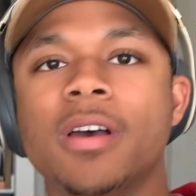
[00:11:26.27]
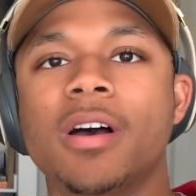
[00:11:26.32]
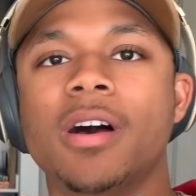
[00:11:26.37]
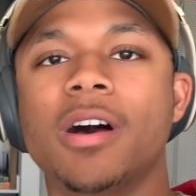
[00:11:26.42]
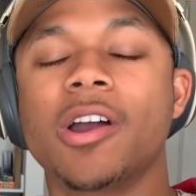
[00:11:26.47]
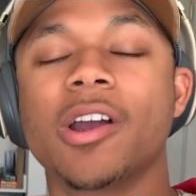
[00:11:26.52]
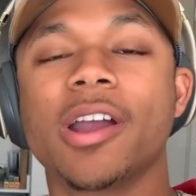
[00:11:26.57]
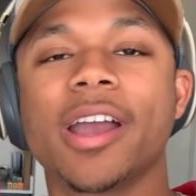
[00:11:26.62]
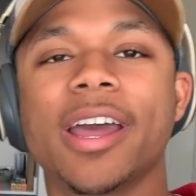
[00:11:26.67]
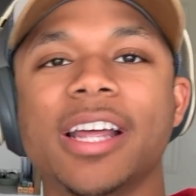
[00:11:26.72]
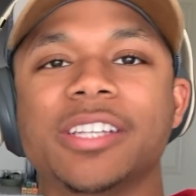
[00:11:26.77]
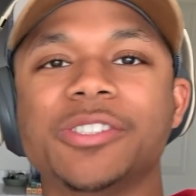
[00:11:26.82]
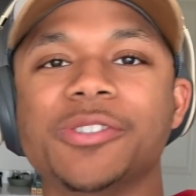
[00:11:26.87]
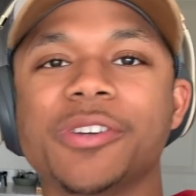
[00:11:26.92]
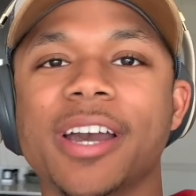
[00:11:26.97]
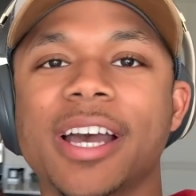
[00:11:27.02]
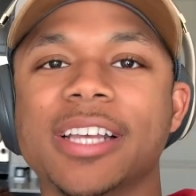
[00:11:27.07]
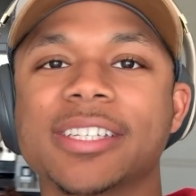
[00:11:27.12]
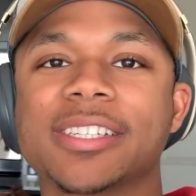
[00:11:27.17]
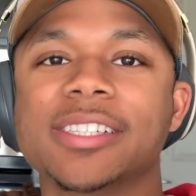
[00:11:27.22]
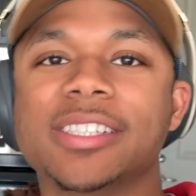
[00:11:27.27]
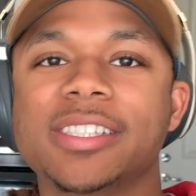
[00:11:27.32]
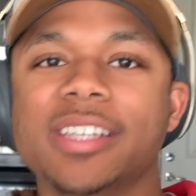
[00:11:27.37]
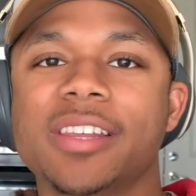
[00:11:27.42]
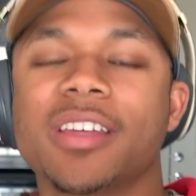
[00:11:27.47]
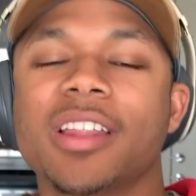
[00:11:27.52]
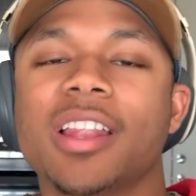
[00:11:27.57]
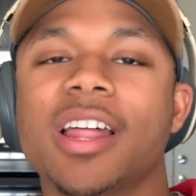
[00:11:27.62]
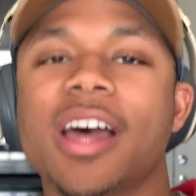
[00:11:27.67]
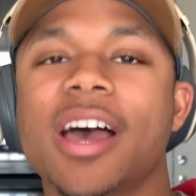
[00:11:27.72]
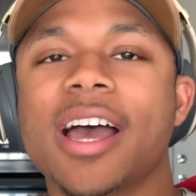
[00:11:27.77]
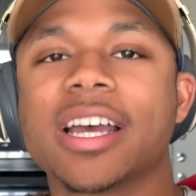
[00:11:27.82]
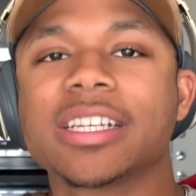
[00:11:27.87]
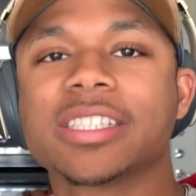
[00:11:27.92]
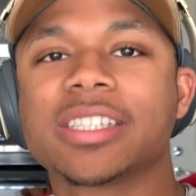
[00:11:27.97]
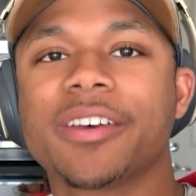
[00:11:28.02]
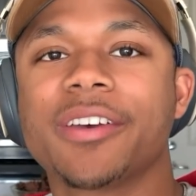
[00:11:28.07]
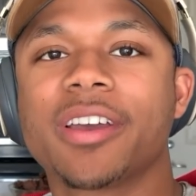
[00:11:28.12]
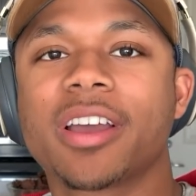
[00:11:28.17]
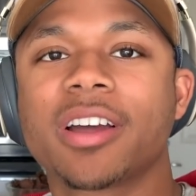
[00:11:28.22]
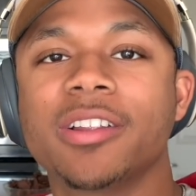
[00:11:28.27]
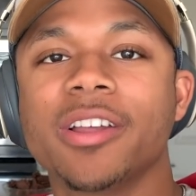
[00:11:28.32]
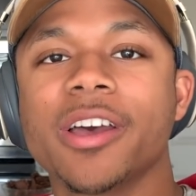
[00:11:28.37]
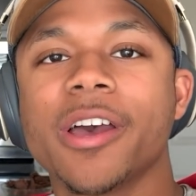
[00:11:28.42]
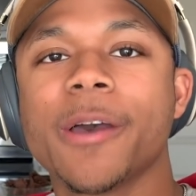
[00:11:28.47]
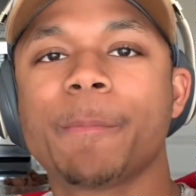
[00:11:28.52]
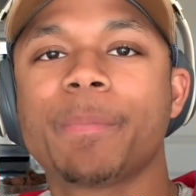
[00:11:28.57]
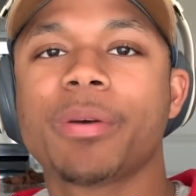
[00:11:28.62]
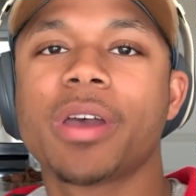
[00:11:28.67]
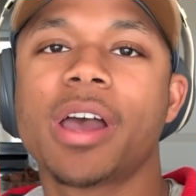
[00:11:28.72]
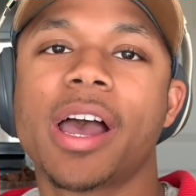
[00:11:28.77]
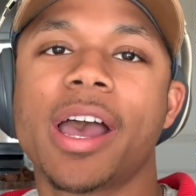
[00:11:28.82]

Alright, as you guys can see in the last clip,